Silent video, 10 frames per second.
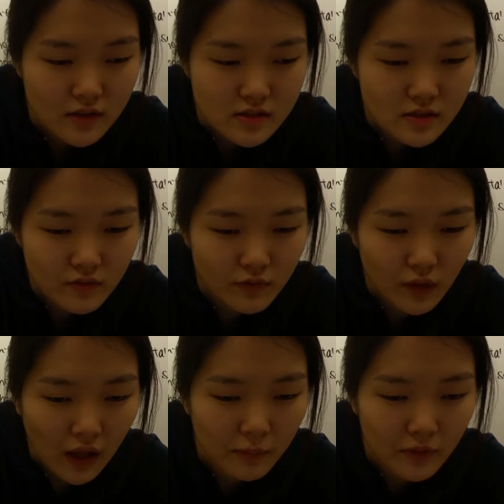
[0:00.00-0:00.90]
Some
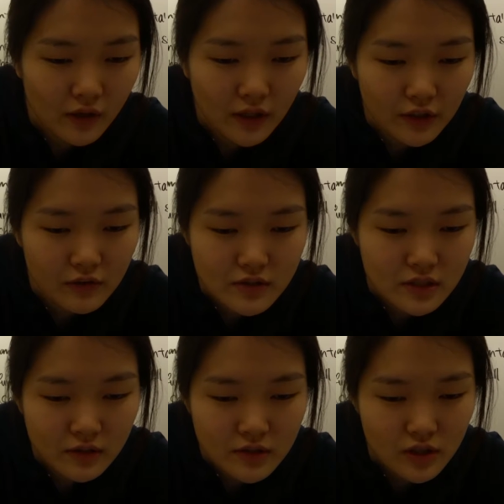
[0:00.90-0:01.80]
vocabulary used
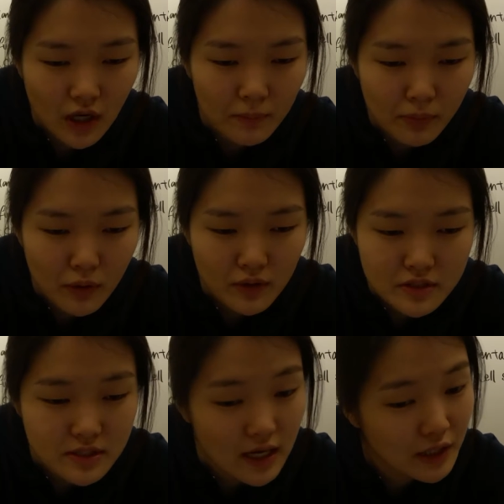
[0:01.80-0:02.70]
to describe
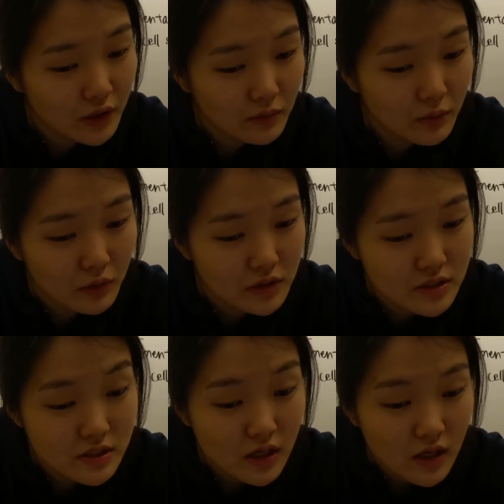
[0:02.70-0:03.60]
protists and
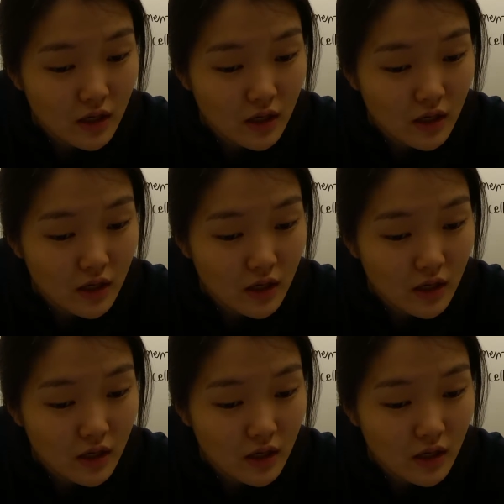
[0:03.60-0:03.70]
non-protists.